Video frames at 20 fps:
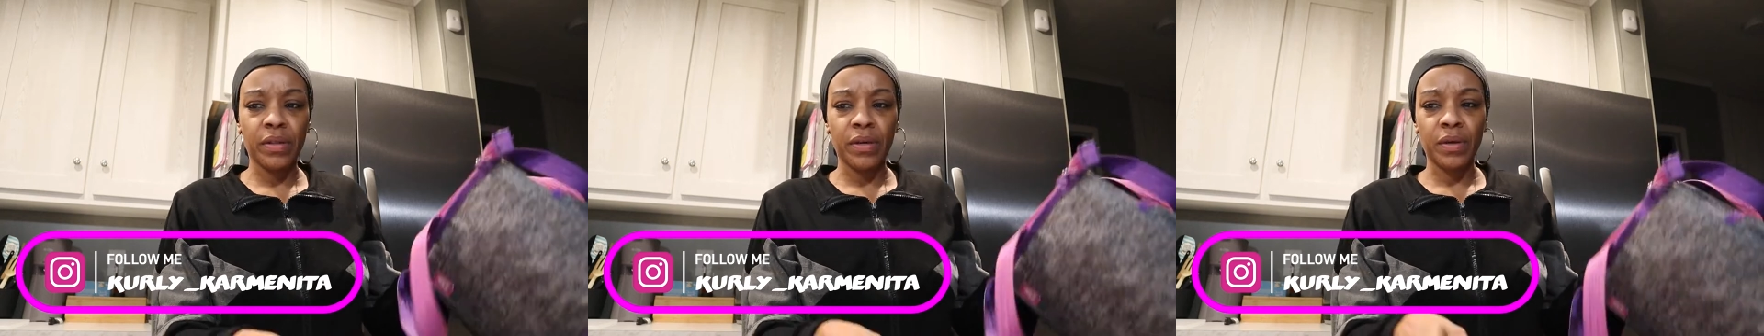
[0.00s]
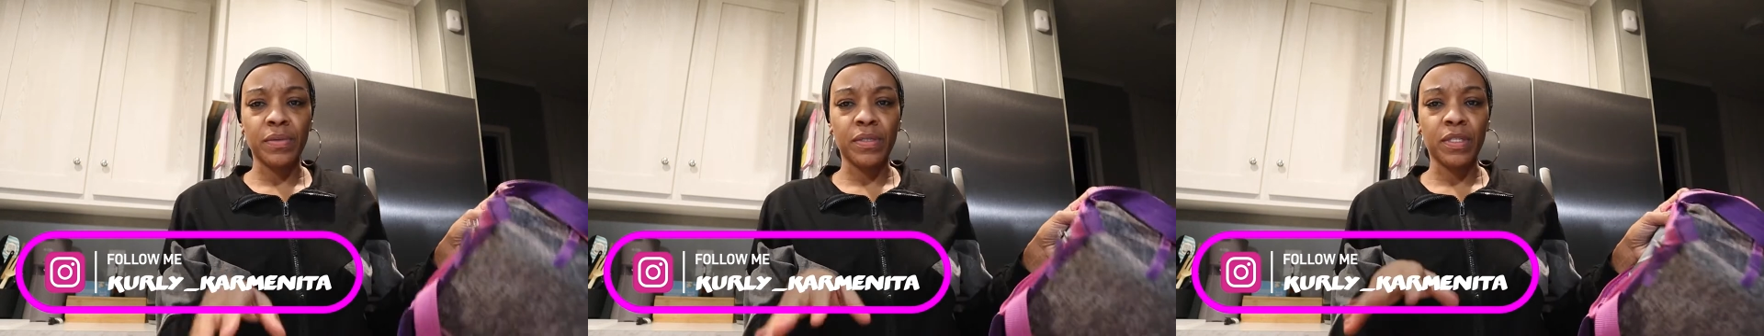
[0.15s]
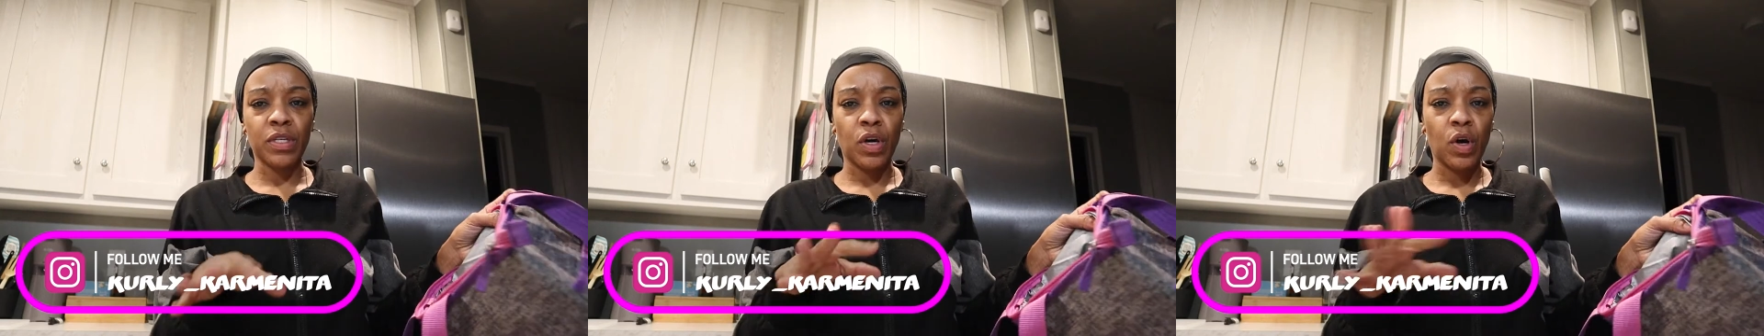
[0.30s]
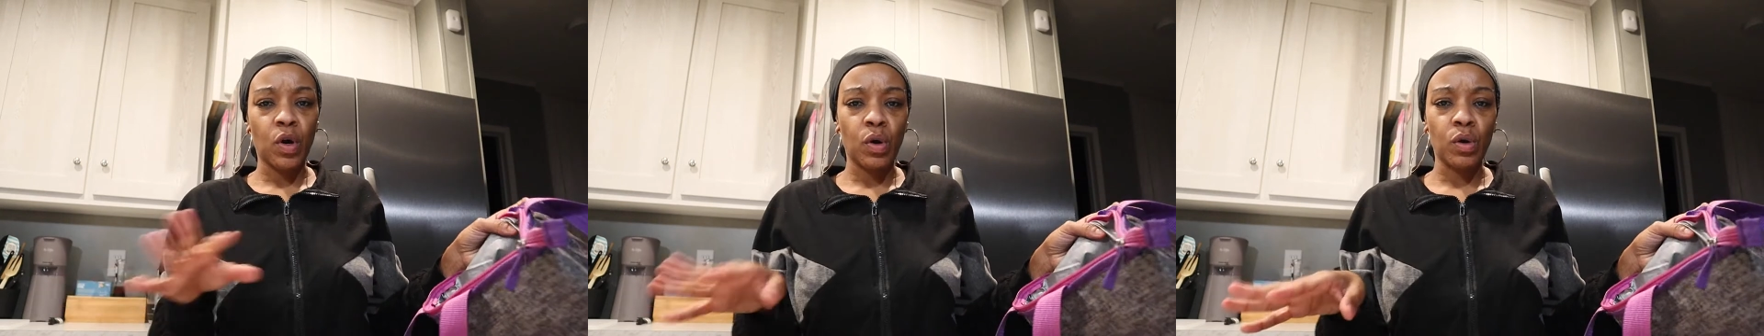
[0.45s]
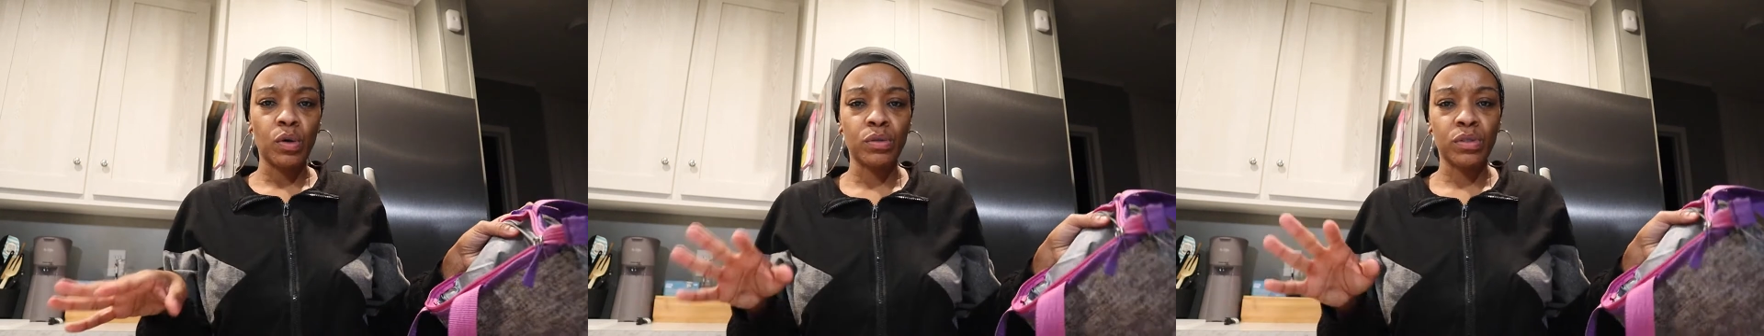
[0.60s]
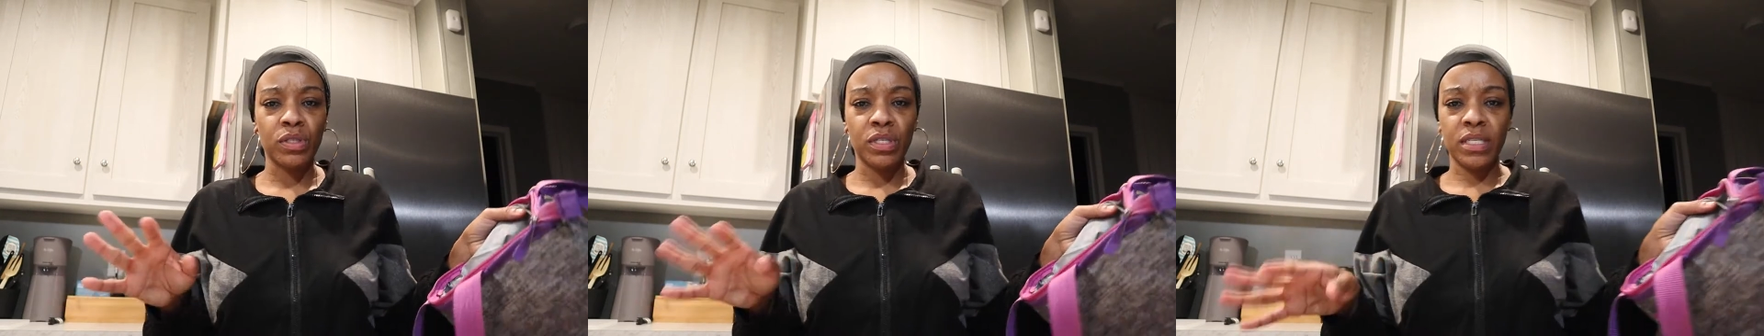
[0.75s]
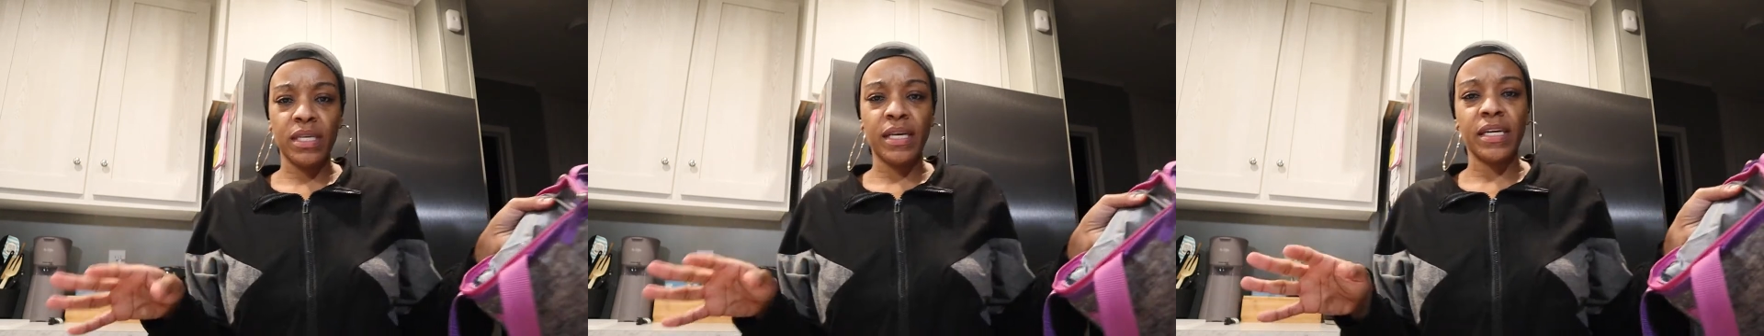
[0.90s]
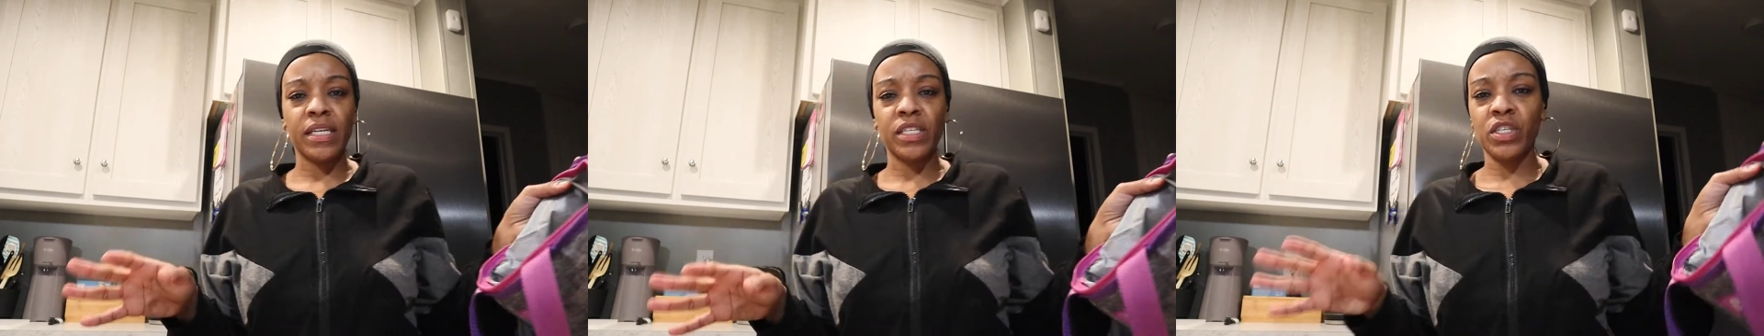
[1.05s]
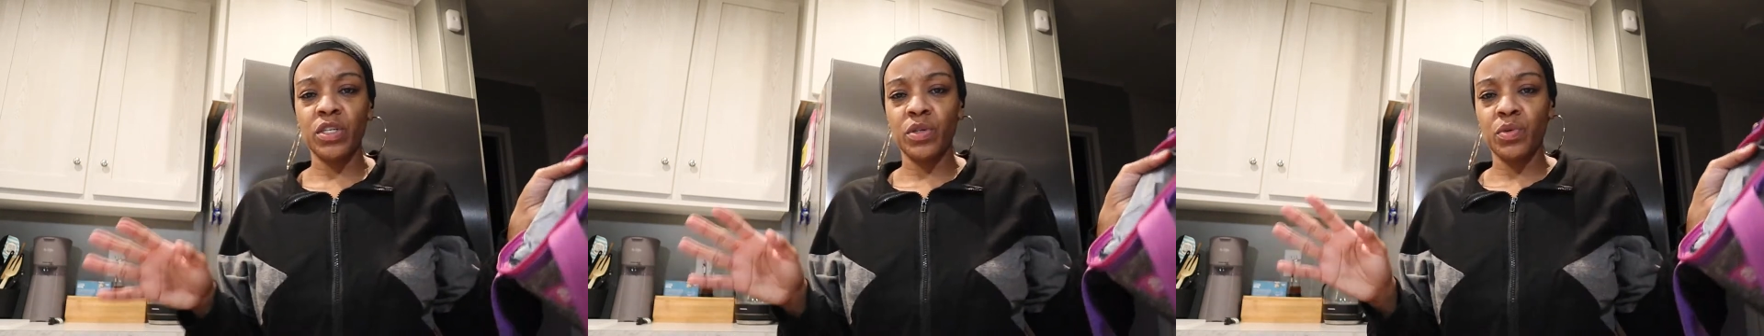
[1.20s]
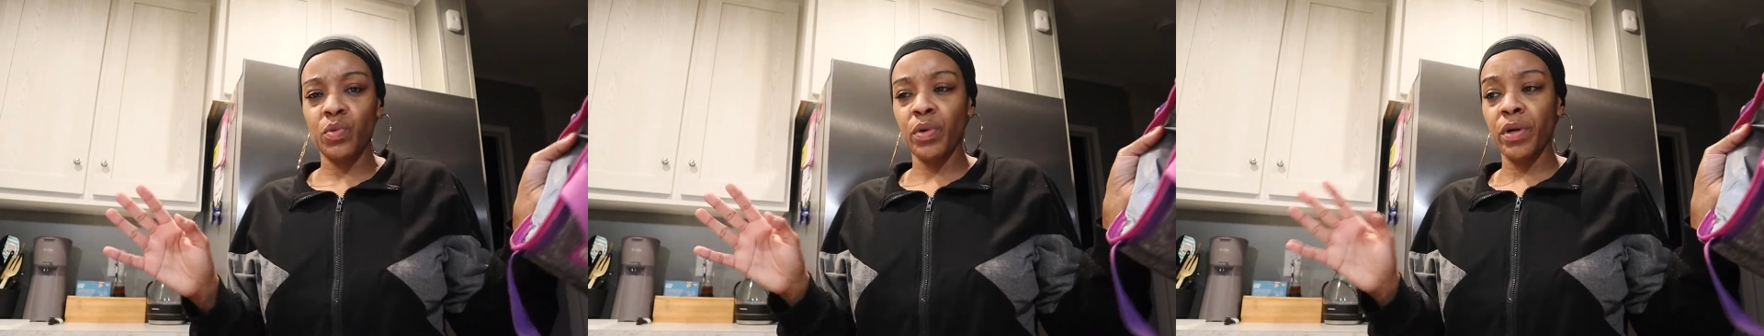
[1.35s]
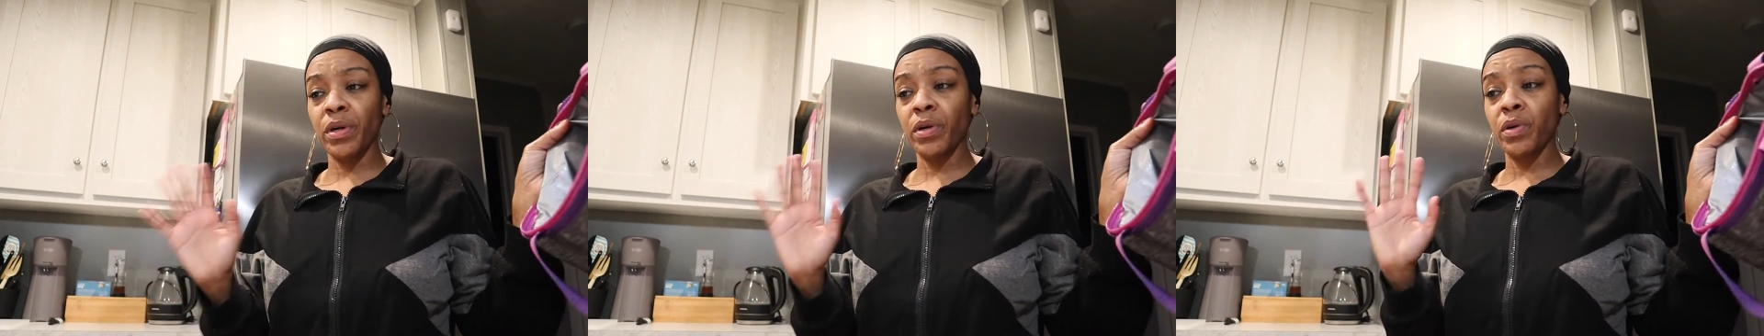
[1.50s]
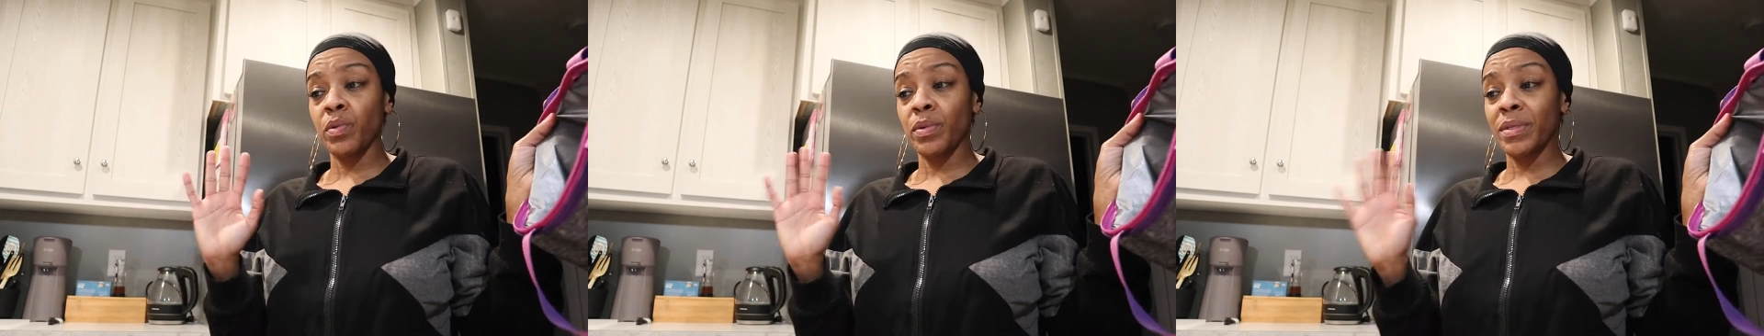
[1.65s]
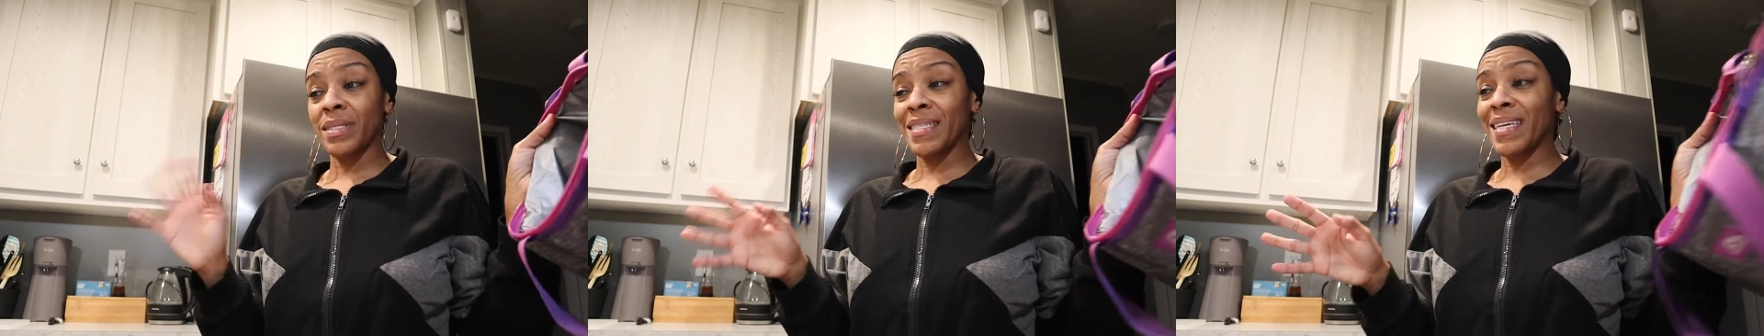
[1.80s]
There was a whole section
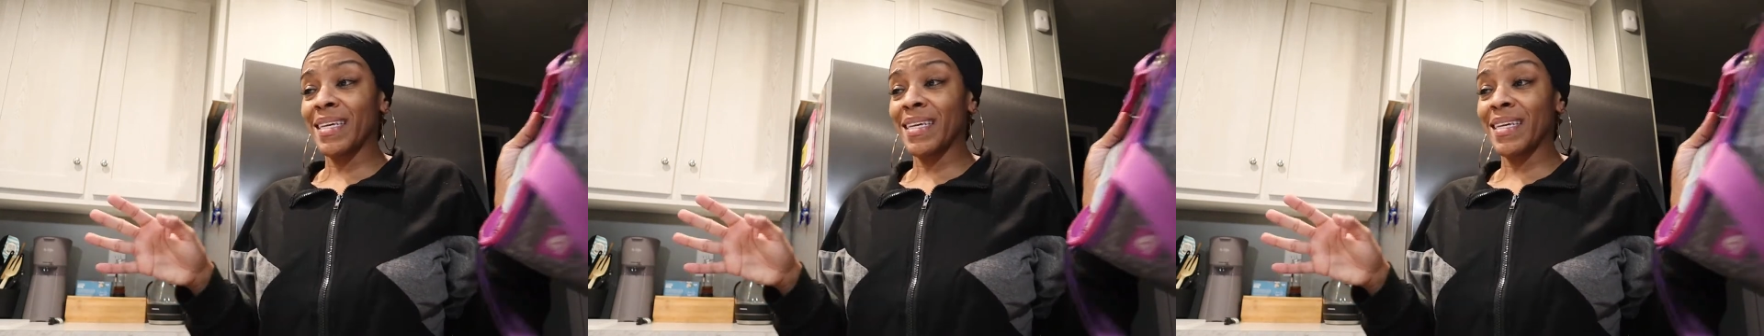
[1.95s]
where it was